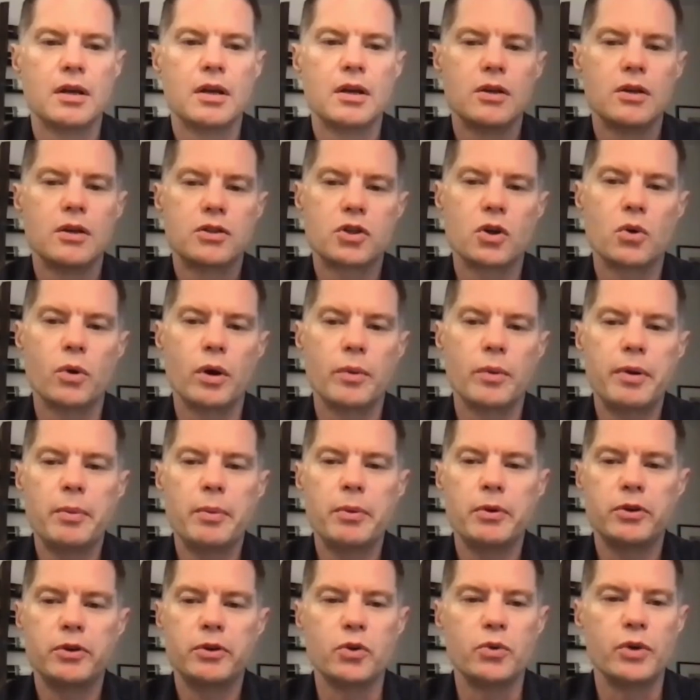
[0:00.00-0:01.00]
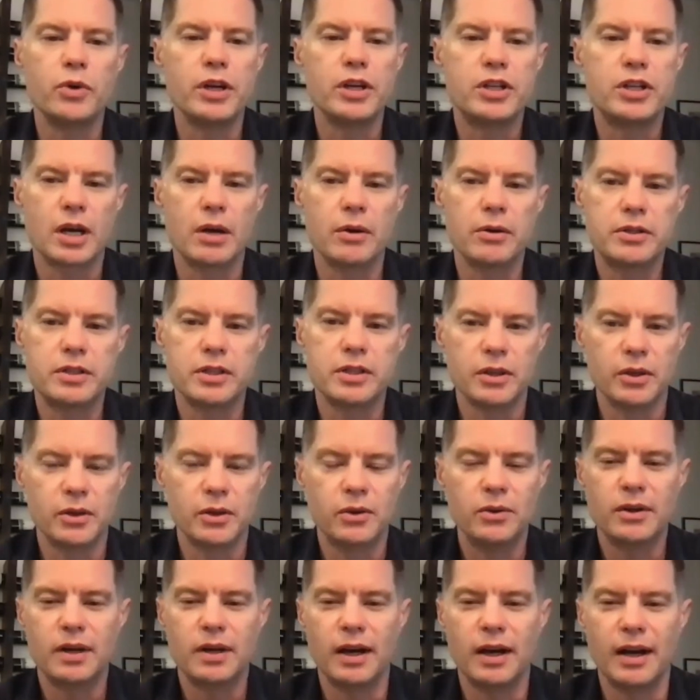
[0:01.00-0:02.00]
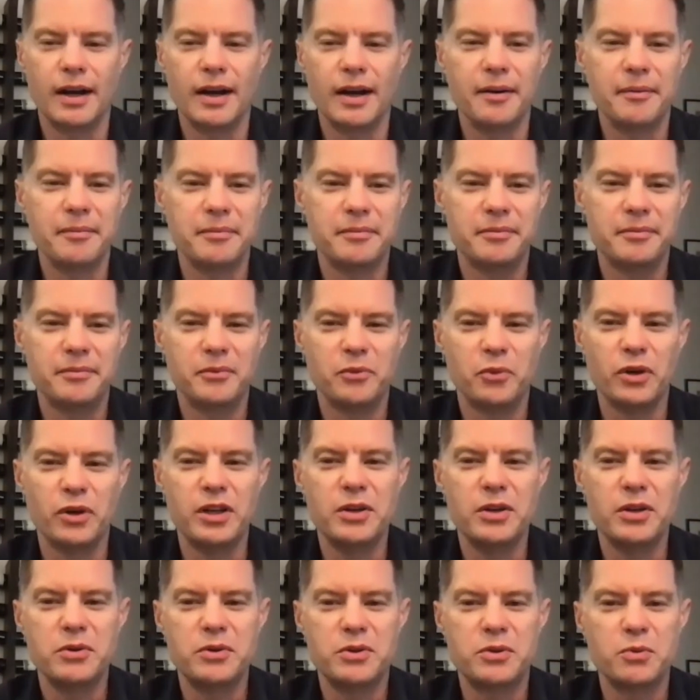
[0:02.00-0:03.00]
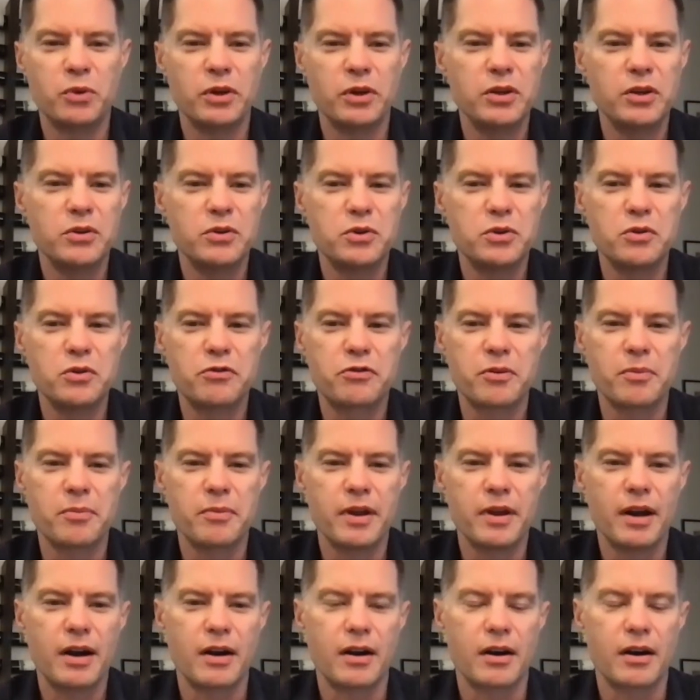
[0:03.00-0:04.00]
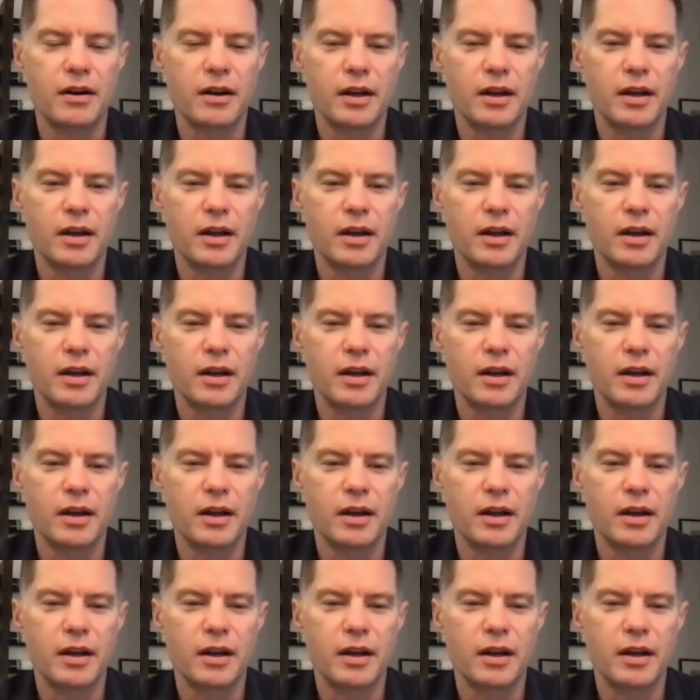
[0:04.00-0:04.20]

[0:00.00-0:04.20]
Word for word: so when people do reach out to you, um, what do you what do you do from there?